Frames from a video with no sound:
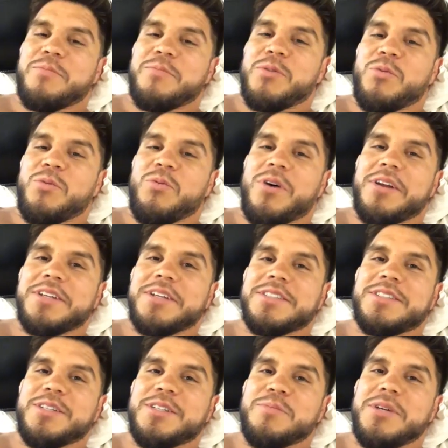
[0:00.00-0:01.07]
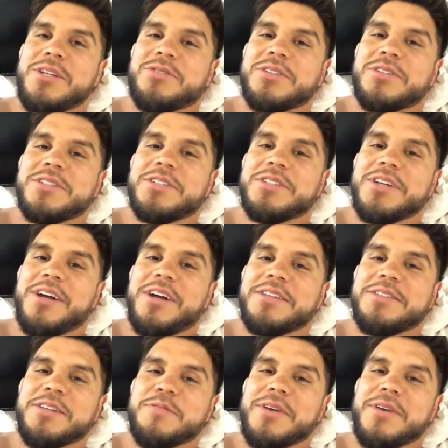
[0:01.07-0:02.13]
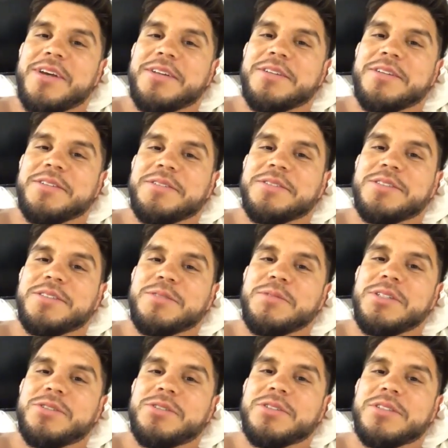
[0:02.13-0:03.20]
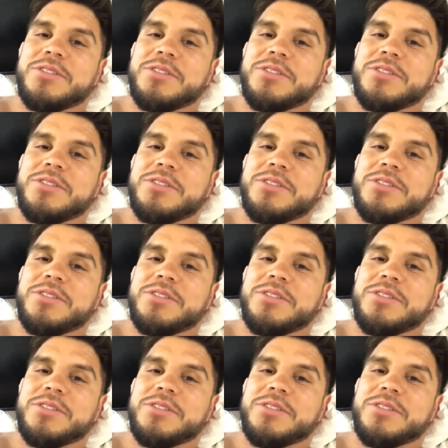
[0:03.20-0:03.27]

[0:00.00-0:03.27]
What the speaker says: is Demetrius Johnson, man. Demetrius Johnson is